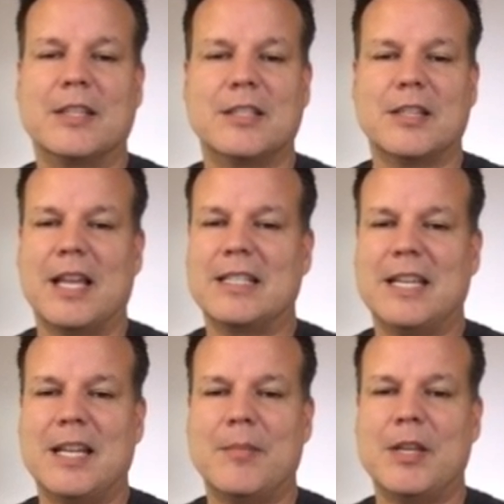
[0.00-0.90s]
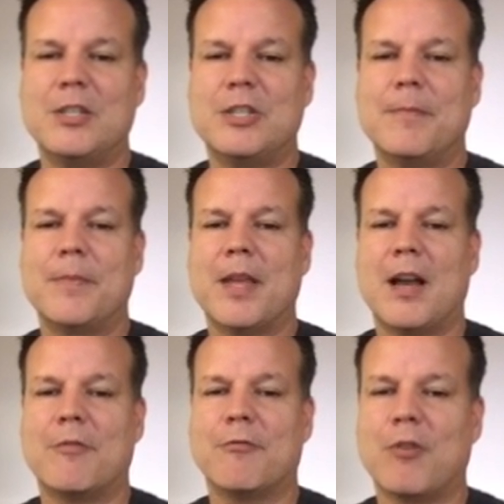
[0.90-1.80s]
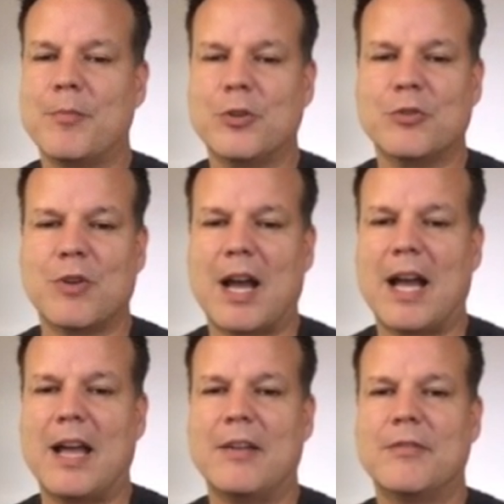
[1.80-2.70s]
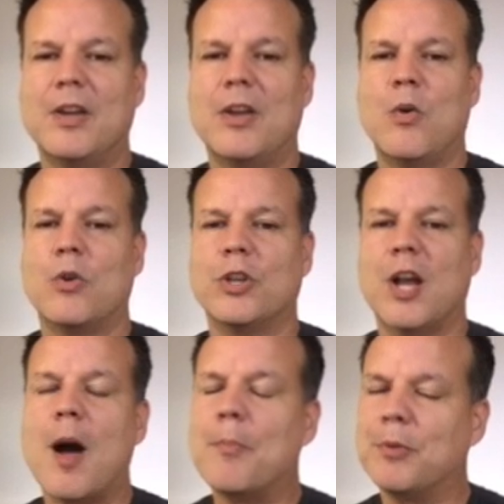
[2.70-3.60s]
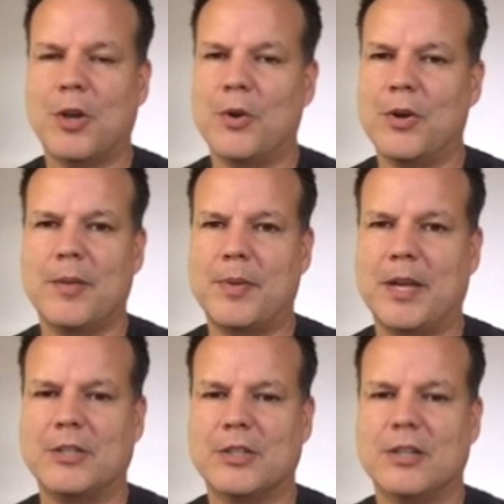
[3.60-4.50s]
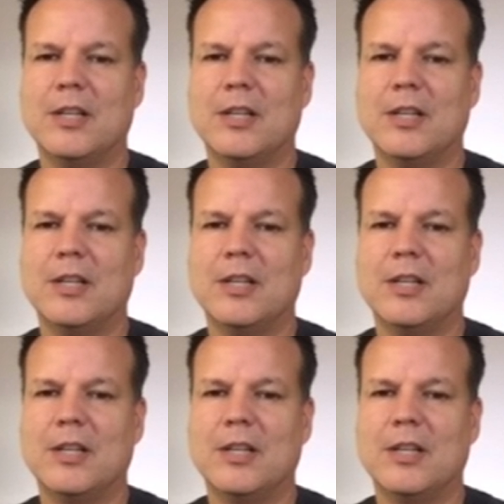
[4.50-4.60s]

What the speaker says: Select an image from your drive, or you can upload a picture.